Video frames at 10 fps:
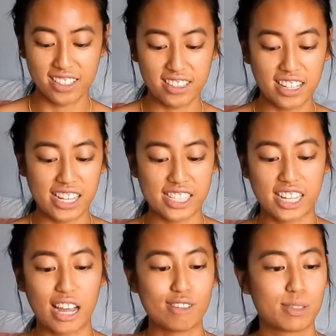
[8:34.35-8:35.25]
Lastly,
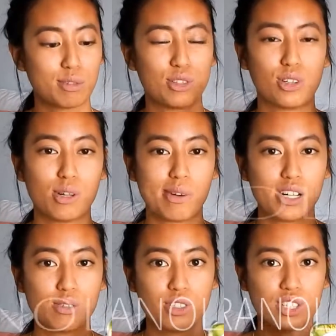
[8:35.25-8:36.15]
I have some granola
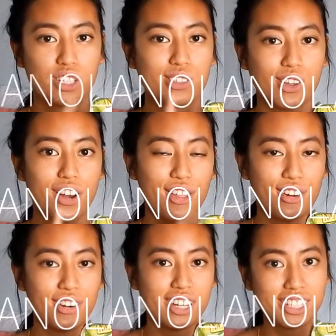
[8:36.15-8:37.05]
bars, which is also
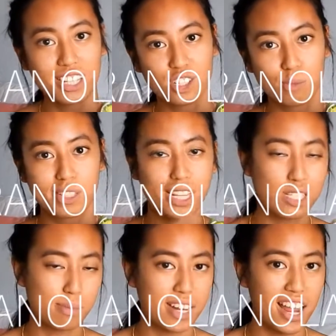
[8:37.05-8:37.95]
another essential besides
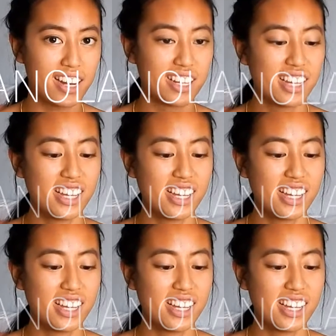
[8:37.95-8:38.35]
a banana.